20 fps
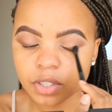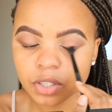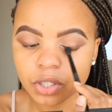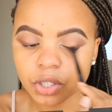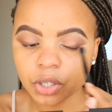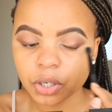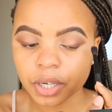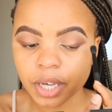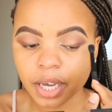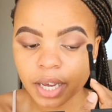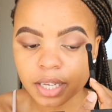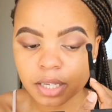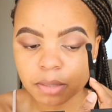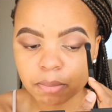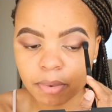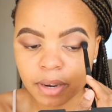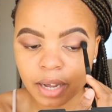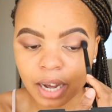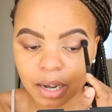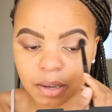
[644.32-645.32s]
showcase
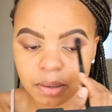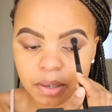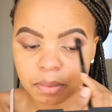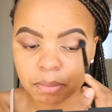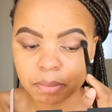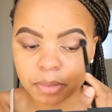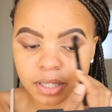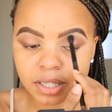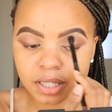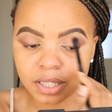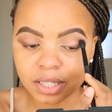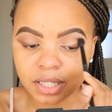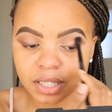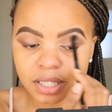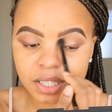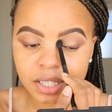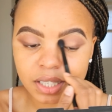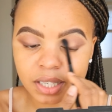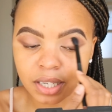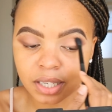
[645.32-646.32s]
black
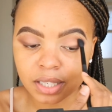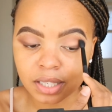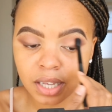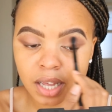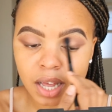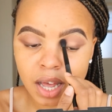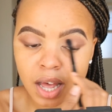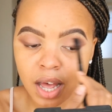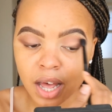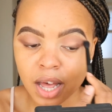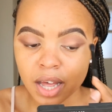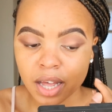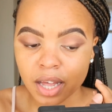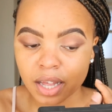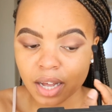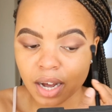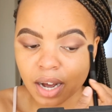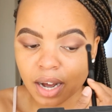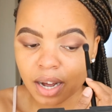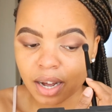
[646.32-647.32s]
businesses
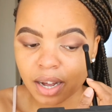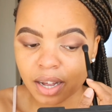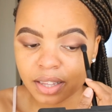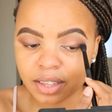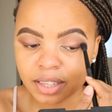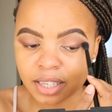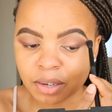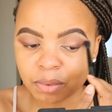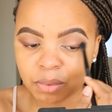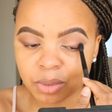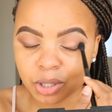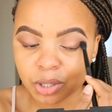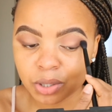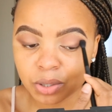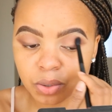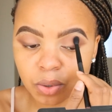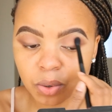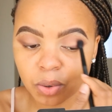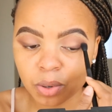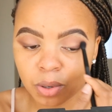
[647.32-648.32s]
that we
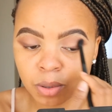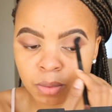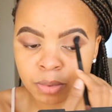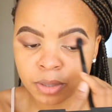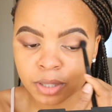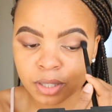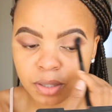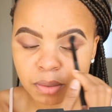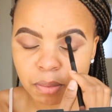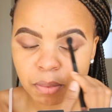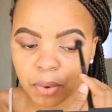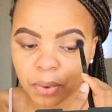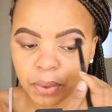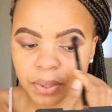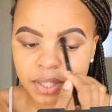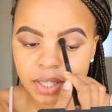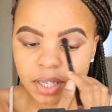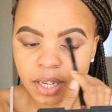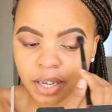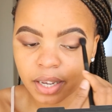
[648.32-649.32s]
should all be
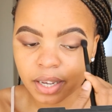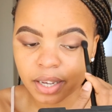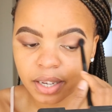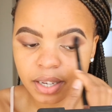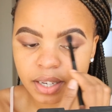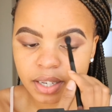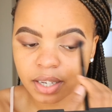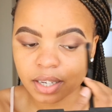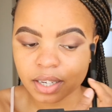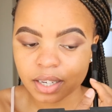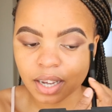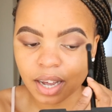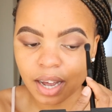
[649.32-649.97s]
supporting.